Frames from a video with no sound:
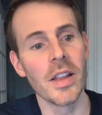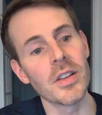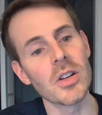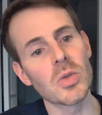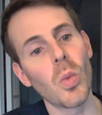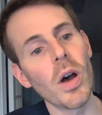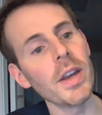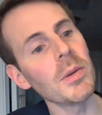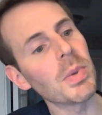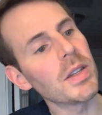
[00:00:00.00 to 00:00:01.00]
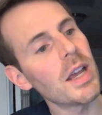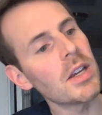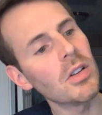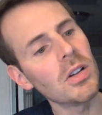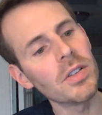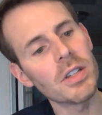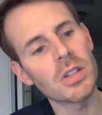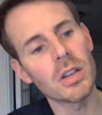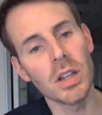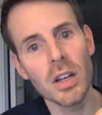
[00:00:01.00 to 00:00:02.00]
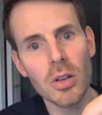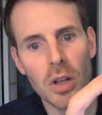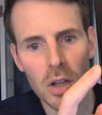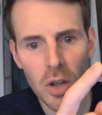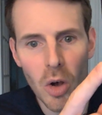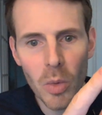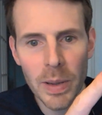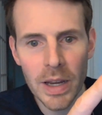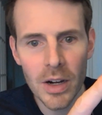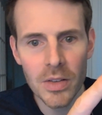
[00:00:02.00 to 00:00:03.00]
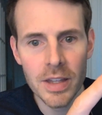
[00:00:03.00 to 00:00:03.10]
There's one in particular, there's a little globe here.